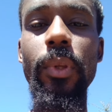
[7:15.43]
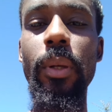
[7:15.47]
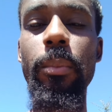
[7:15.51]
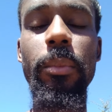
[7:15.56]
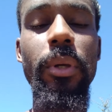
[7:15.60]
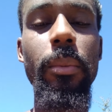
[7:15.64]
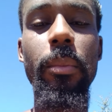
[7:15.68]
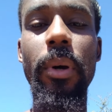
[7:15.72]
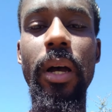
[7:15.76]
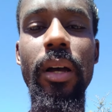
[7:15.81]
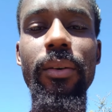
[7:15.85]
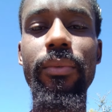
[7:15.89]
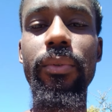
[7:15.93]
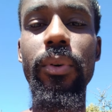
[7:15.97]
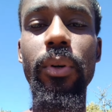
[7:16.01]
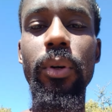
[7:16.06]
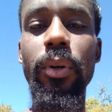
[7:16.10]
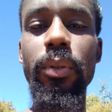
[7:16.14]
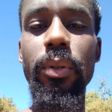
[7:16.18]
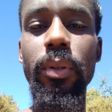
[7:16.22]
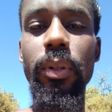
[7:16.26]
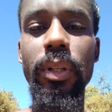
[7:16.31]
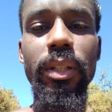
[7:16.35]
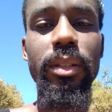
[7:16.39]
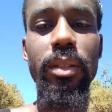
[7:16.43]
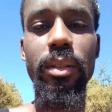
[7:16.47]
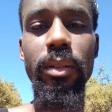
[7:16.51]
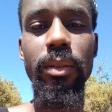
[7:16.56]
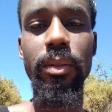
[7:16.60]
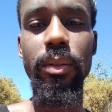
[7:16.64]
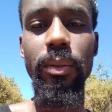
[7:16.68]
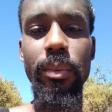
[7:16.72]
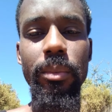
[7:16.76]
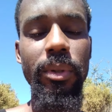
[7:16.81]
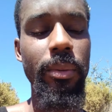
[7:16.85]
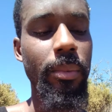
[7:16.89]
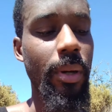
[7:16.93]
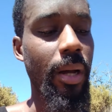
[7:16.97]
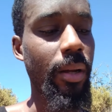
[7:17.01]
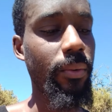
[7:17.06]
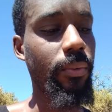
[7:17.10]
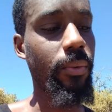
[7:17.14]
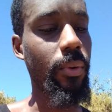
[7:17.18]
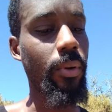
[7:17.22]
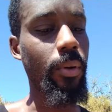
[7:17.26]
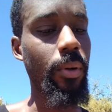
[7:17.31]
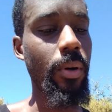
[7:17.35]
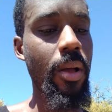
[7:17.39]
Be mindful who you're listening to. Be
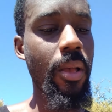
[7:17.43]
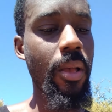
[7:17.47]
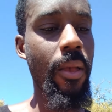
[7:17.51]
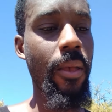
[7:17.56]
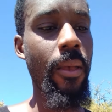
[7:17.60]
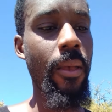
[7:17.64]
mindful